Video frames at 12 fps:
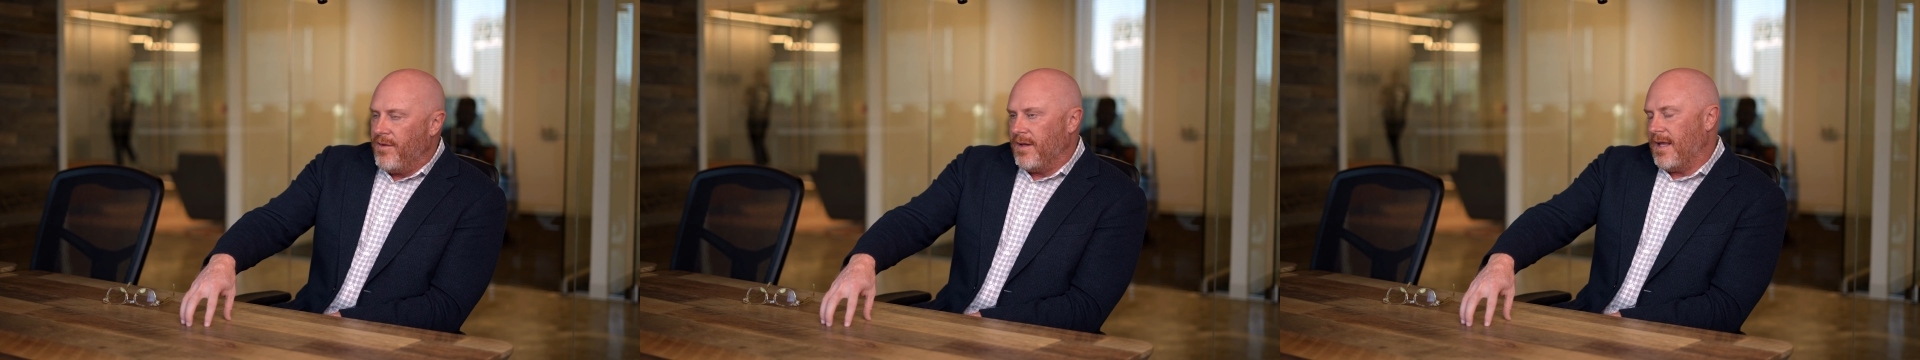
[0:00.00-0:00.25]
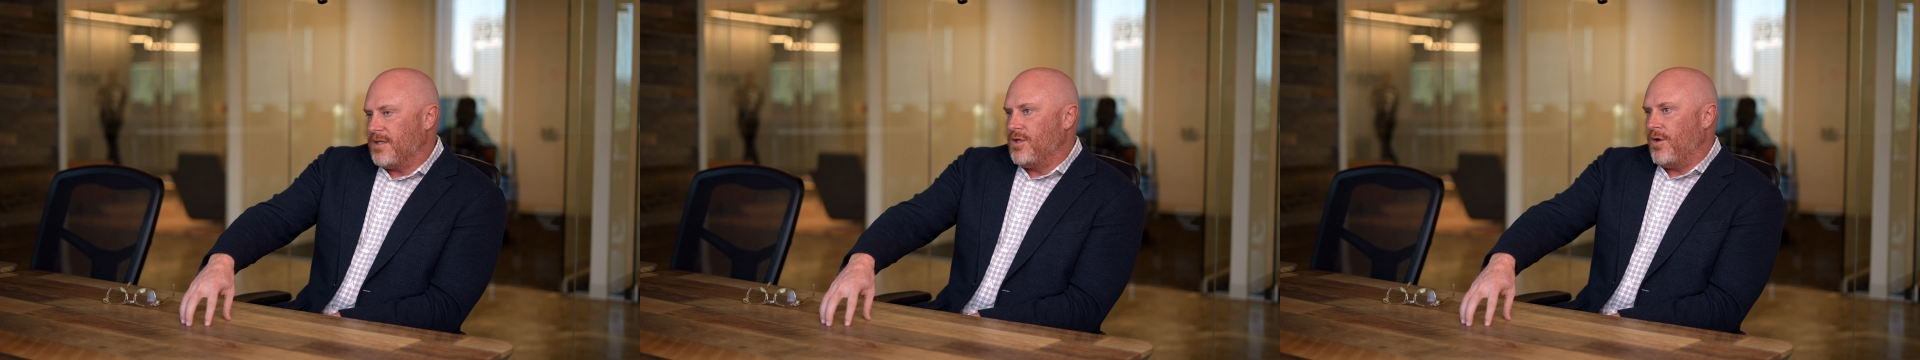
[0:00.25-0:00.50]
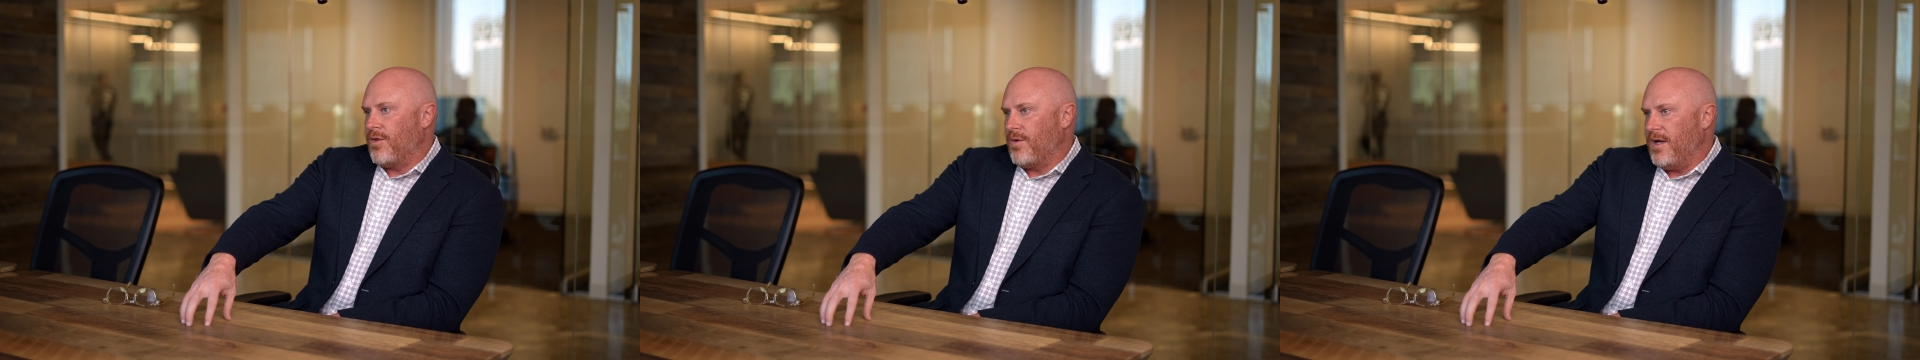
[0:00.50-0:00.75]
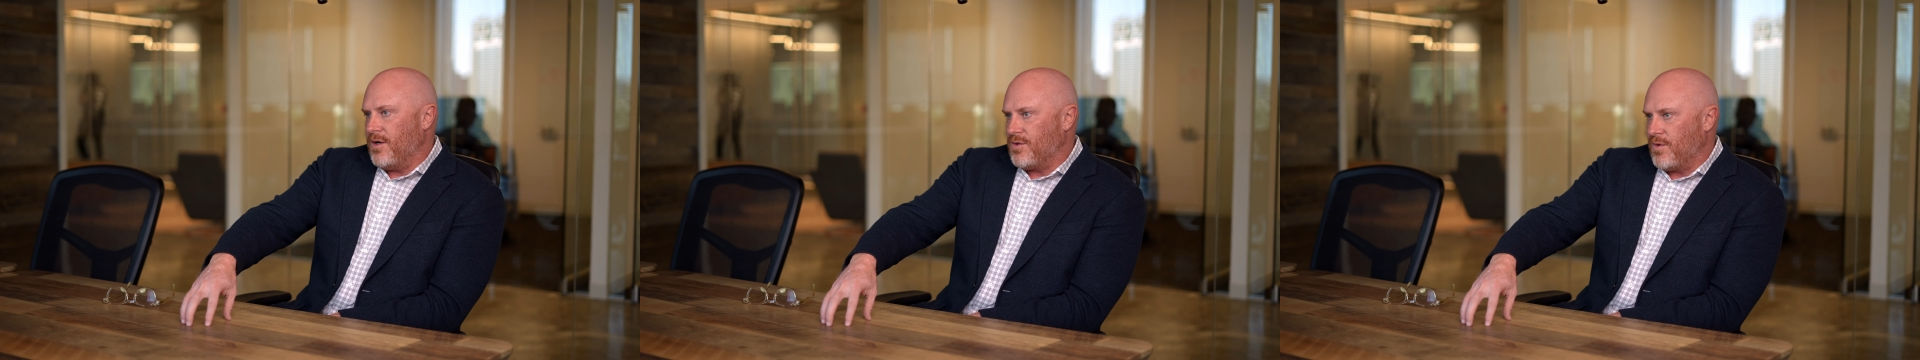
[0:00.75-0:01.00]
in the last 2 to
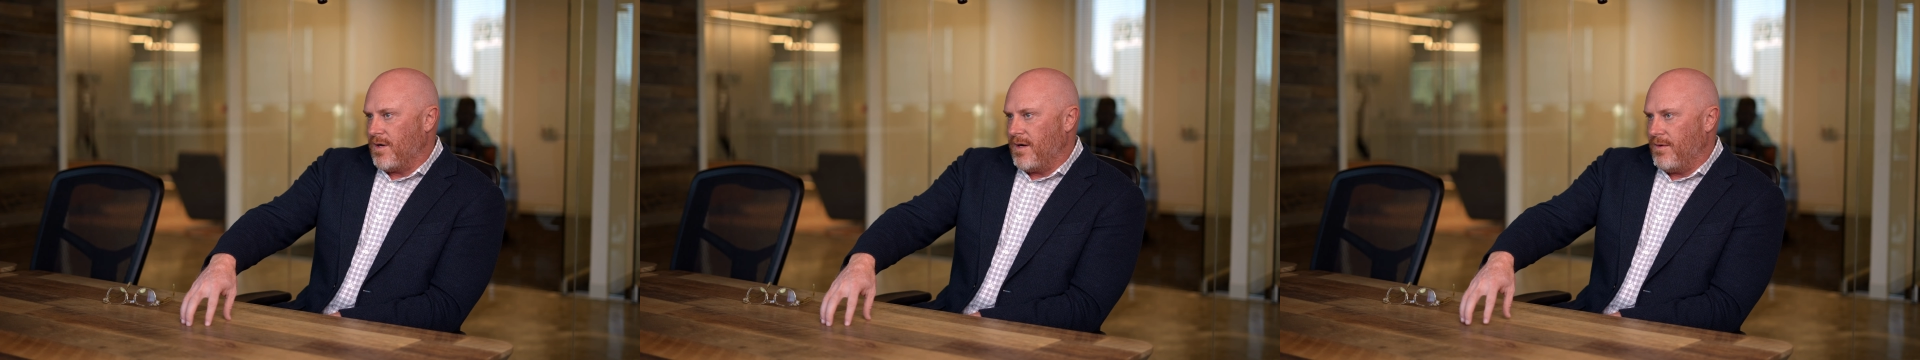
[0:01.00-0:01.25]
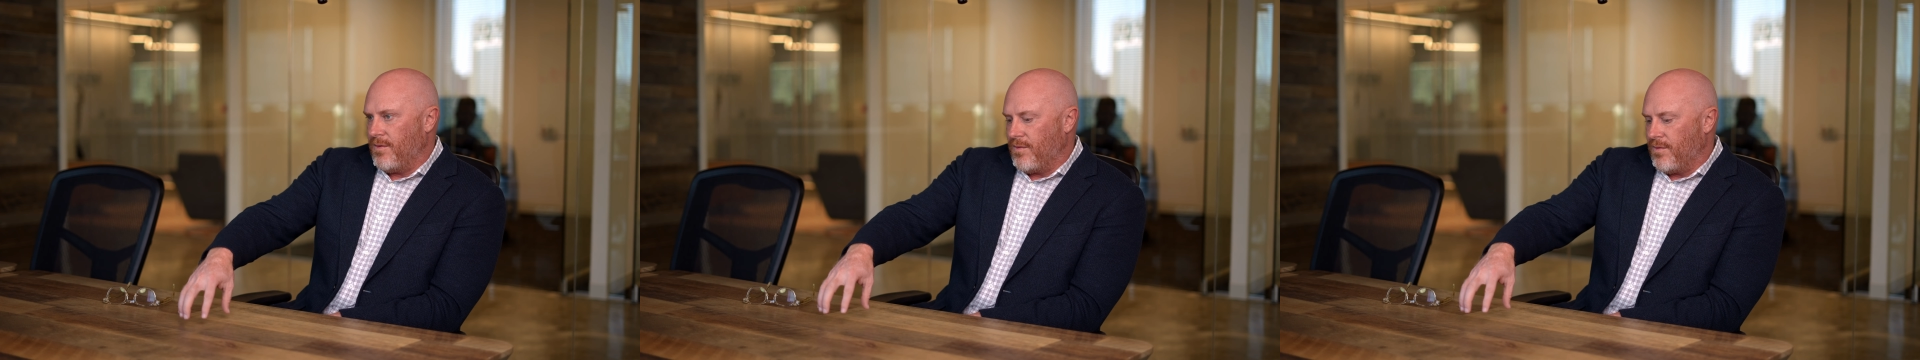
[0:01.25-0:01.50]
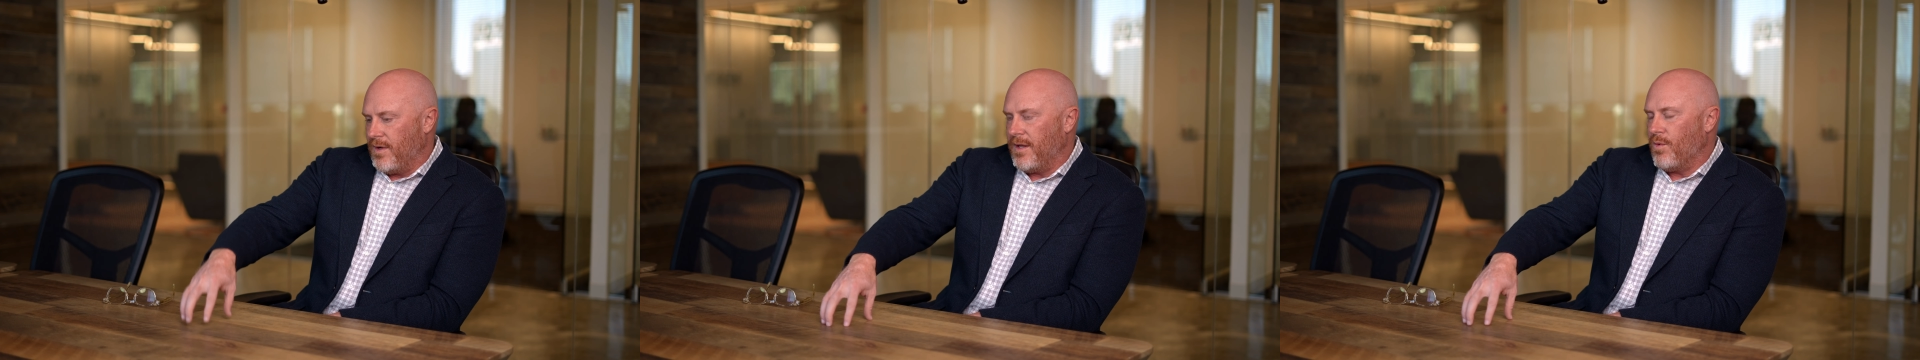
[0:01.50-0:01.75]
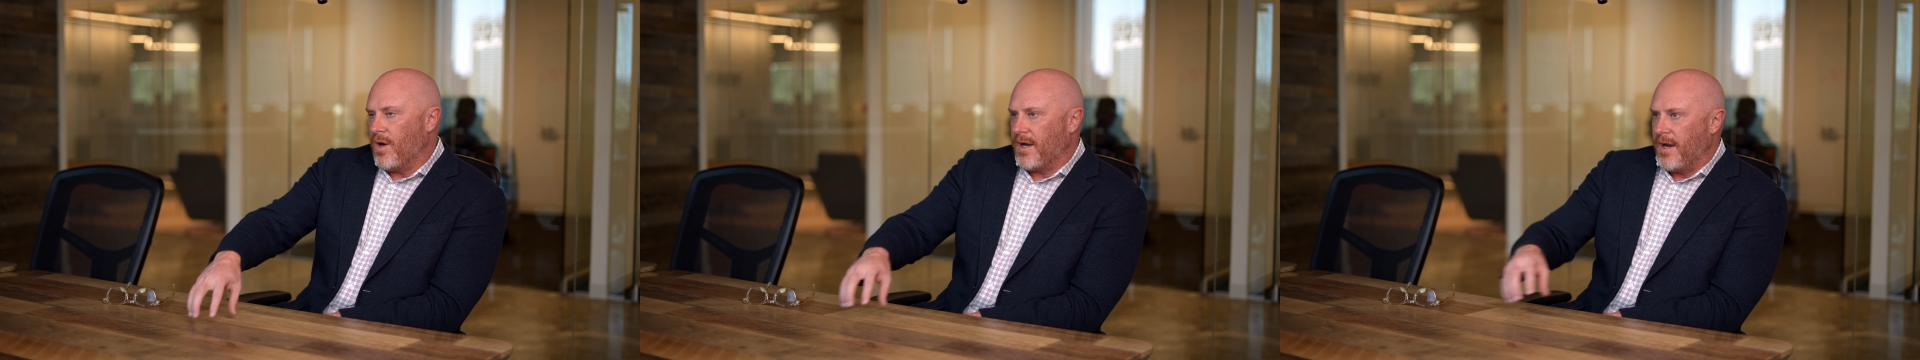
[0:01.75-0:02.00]
3 years, we're really
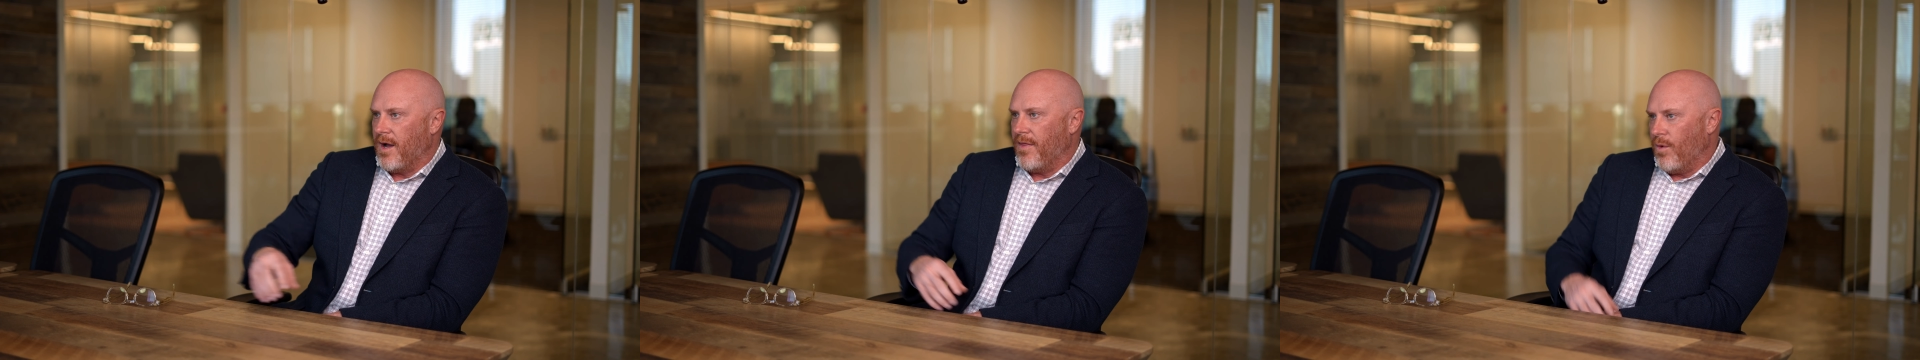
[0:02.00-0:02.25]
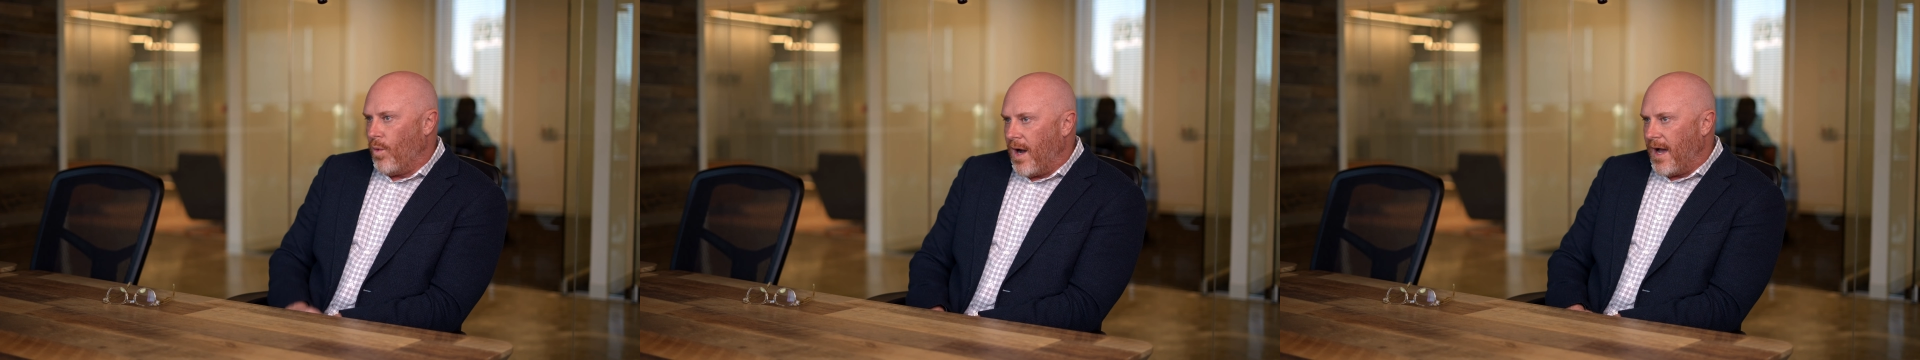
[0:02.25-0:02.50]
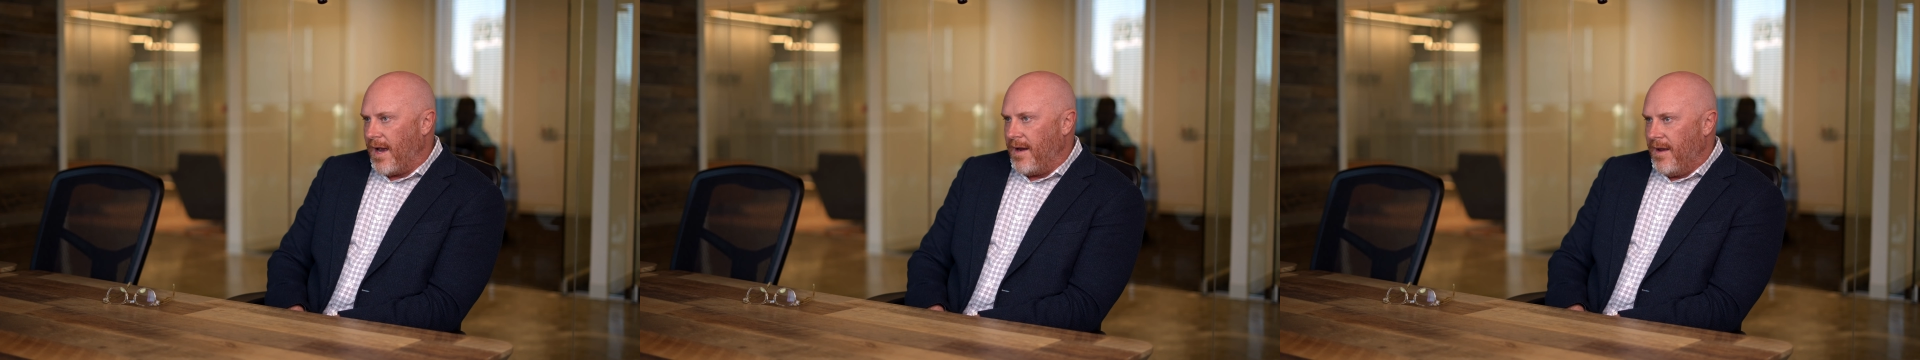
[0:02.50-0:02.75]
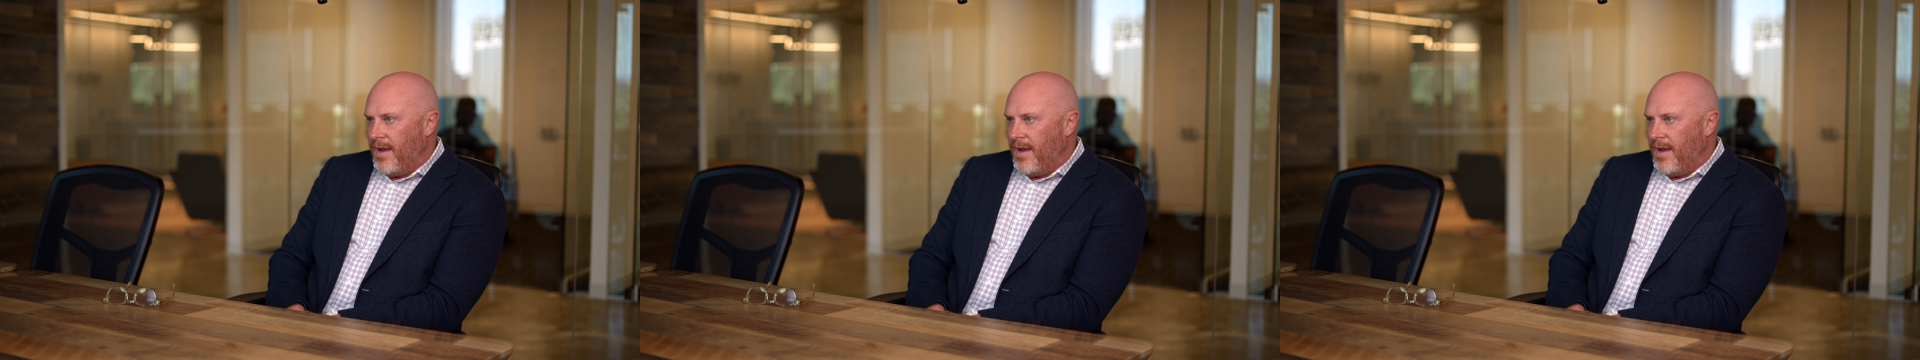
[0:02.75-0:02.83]
working on the why.